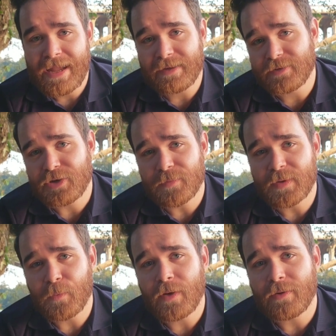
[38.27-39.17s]
and
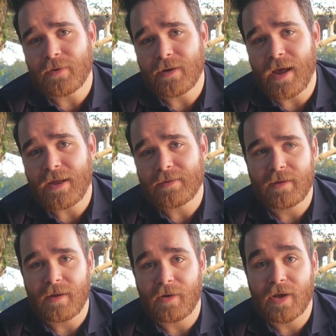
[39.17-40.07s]
determine whether or not
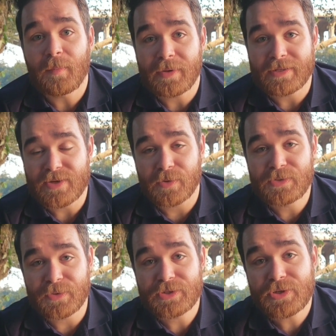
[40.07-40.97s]
our company is going
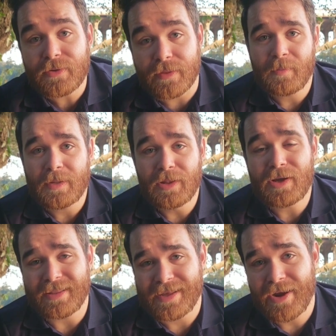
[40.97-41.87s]
to ensure that we
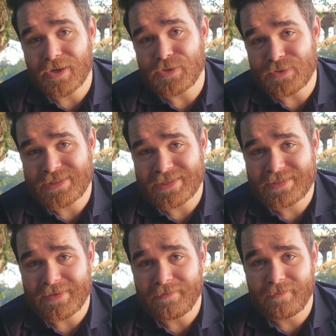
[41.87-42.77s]
look at the
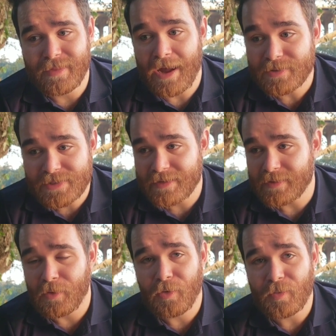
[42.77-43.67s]
characteristics of the outside of
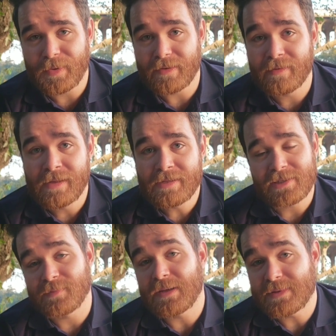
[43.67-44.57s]
the home and
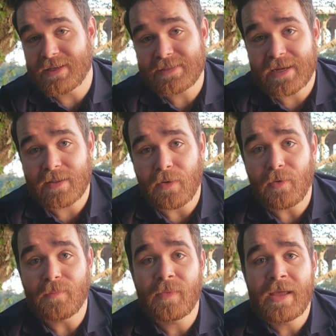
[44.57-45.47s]
sometimes the inside of the
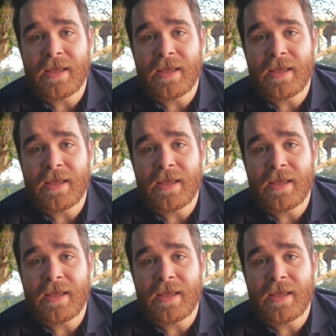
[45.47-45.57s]
home